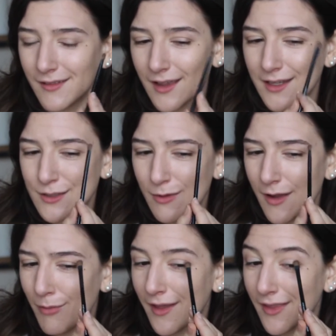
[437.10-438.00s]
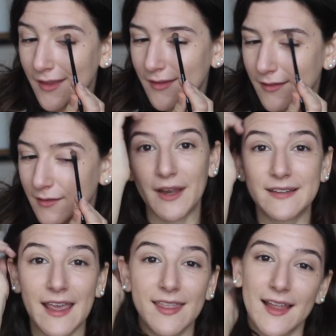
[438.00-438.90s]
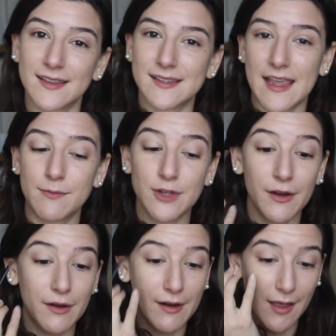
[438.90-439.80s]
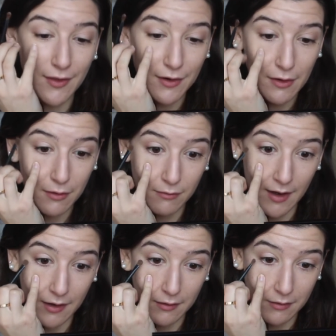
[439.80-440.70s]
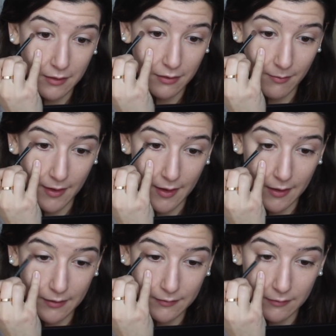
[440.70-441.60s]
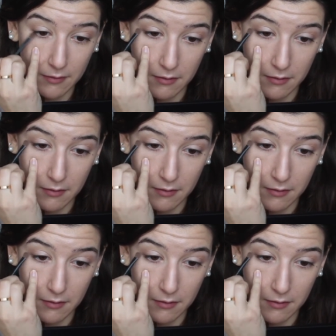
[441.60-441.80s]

I just woke up like this. I'm going to take that same darker color and go right underneath my eyes.